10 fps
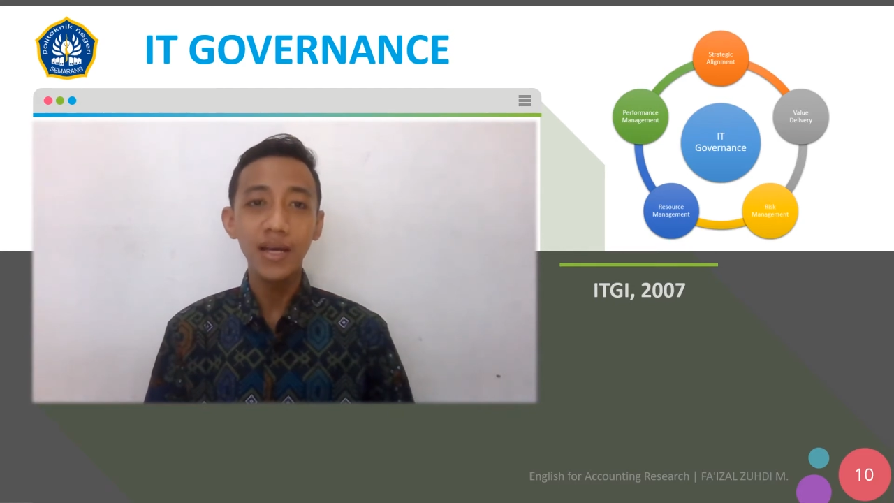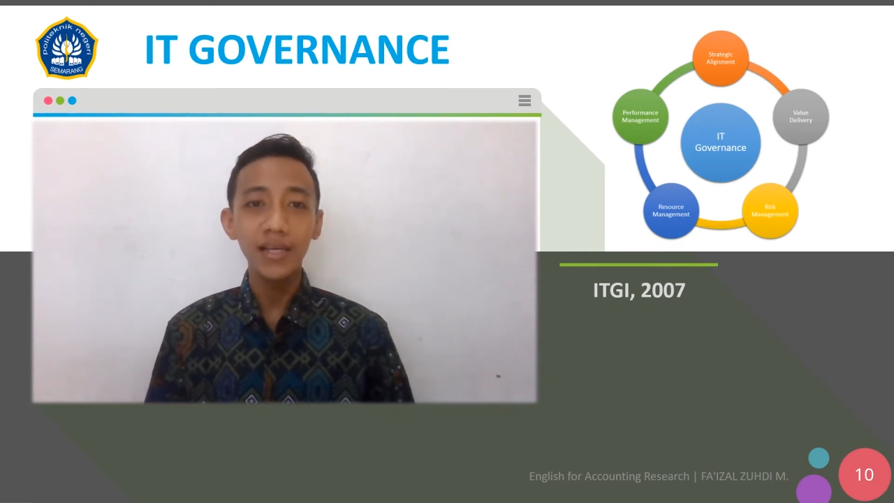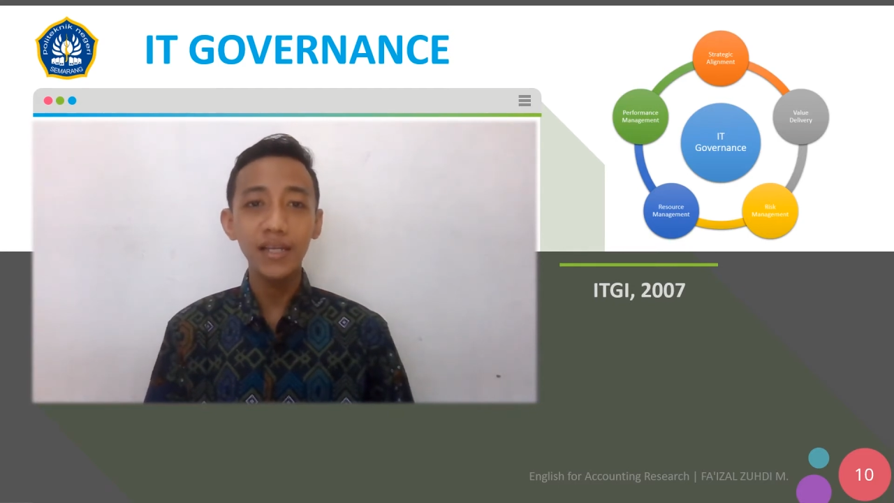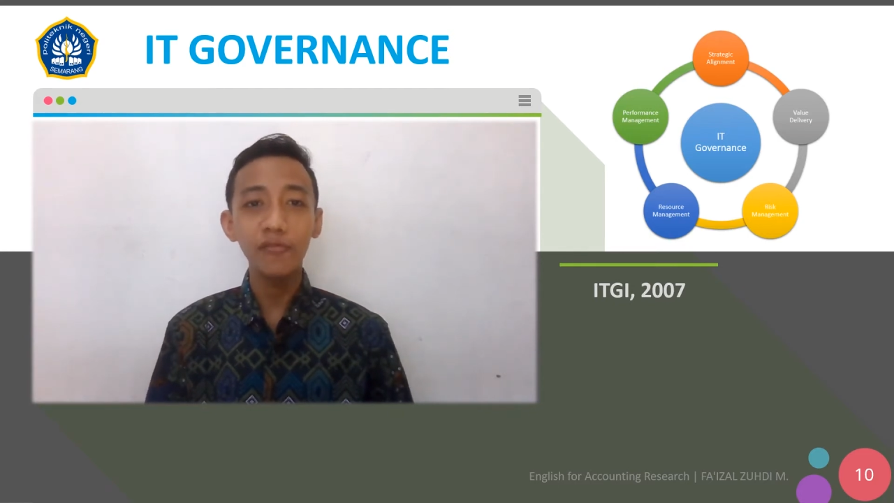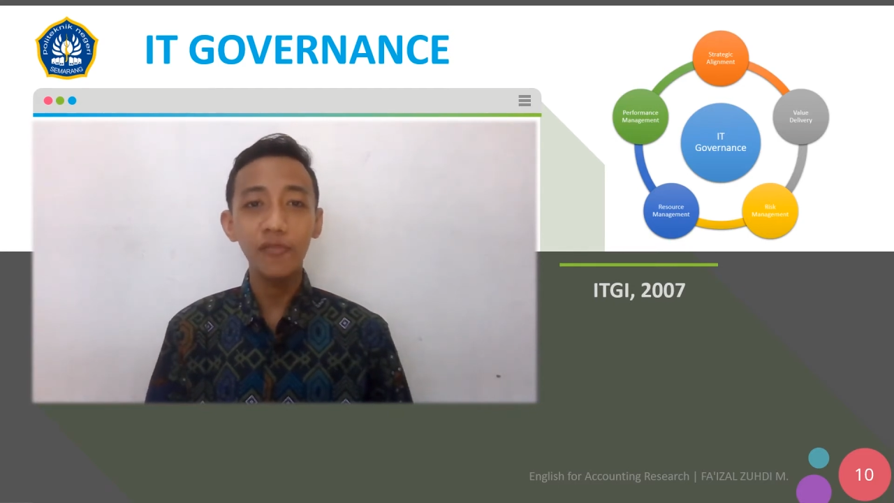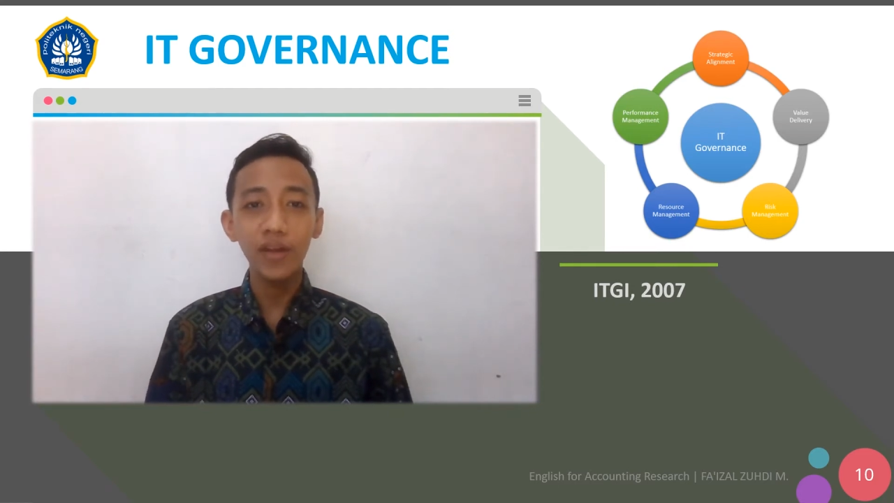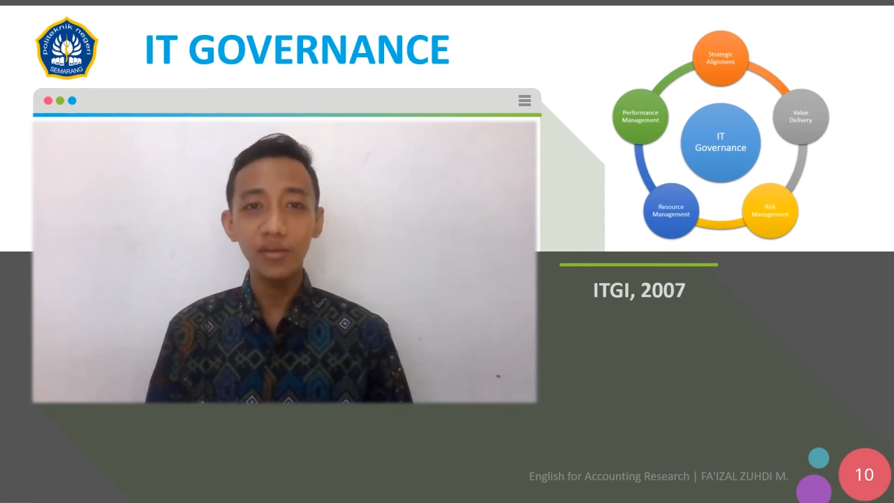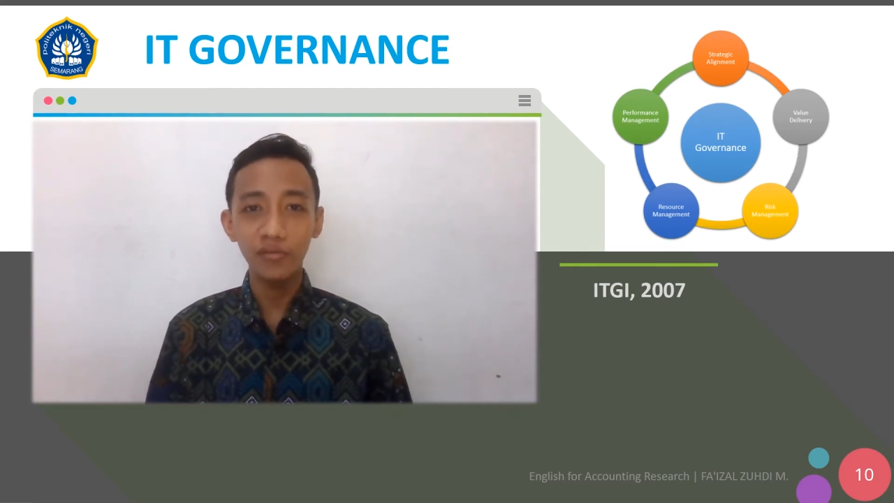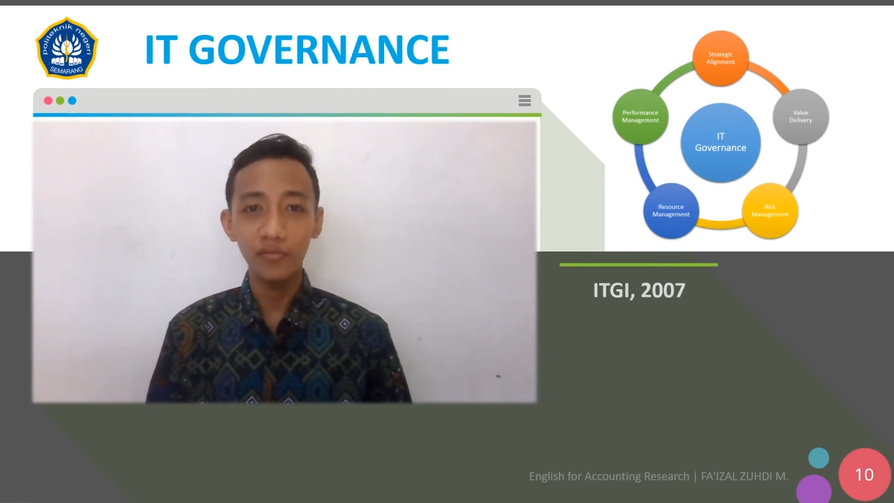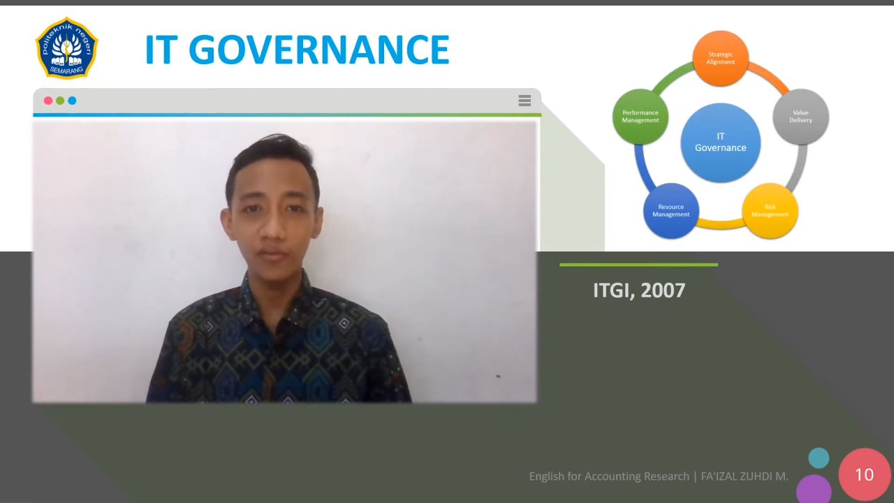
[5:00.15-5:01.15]
create
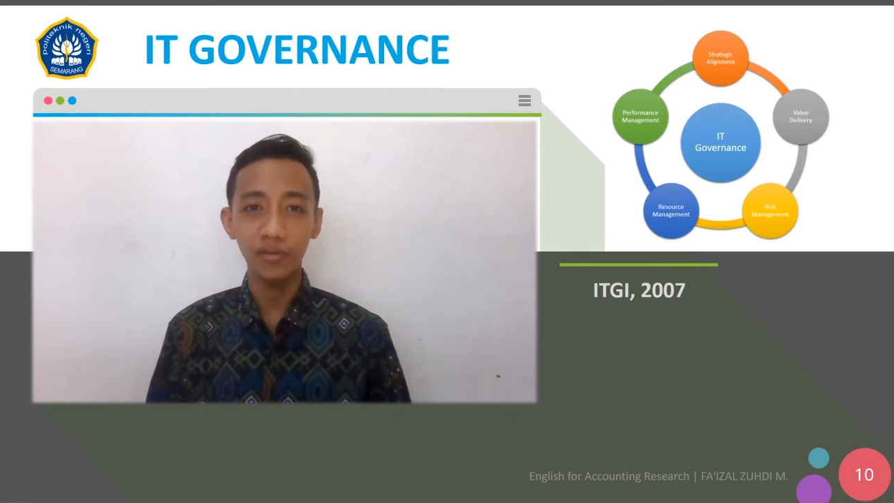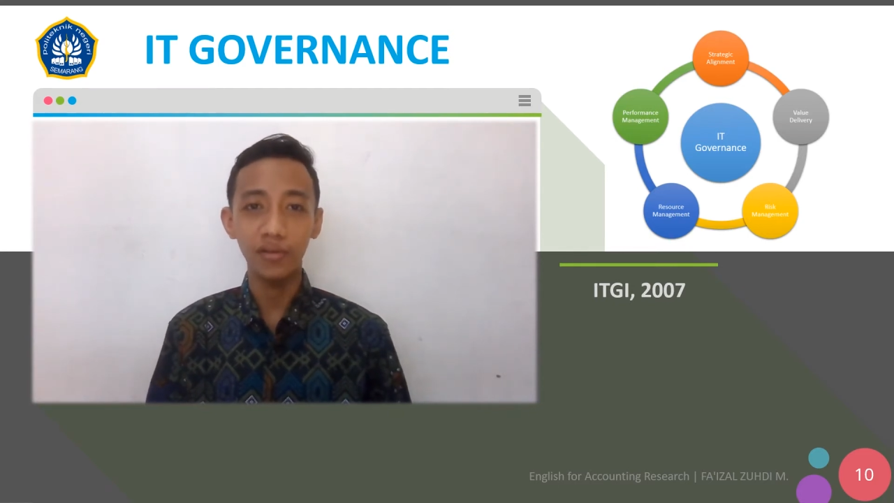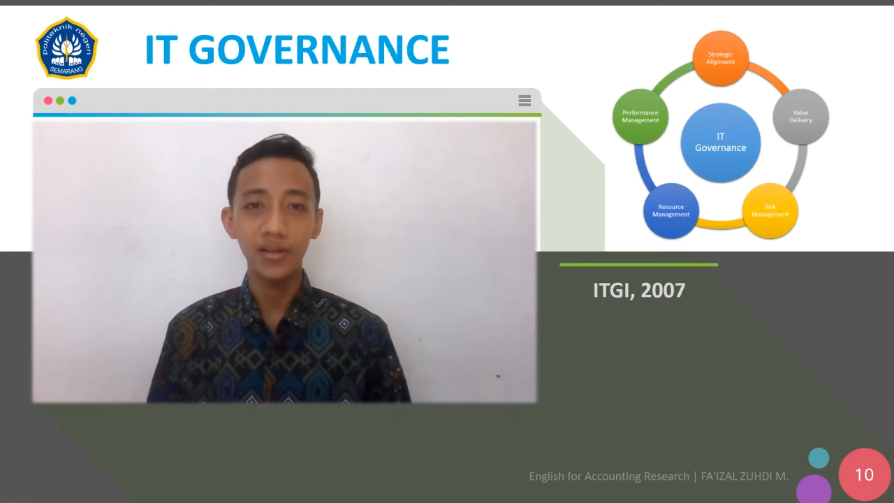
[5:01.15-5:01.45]
value for